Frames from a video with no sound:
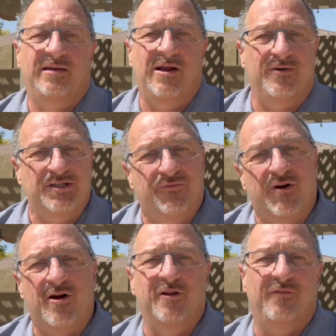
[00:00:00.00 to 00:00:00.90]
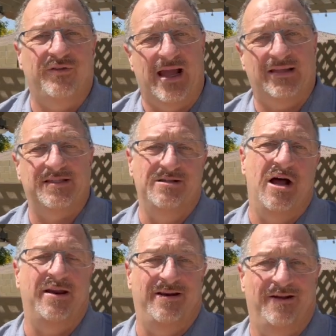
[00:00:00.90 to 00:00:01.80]
Now, as if all of that's
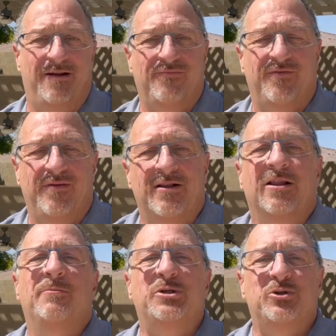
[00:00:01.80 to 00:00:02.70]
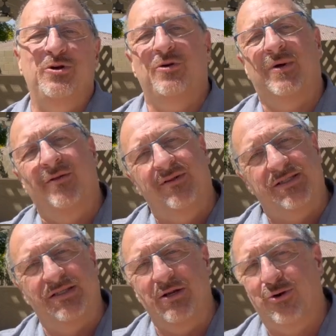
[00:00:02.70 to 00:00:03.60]
not enough, let me show you around
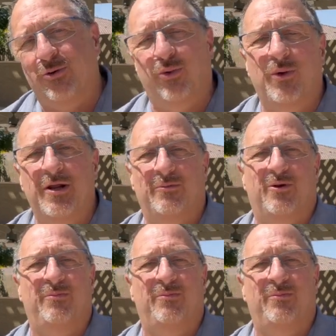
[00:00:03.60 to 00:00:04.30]
this incredible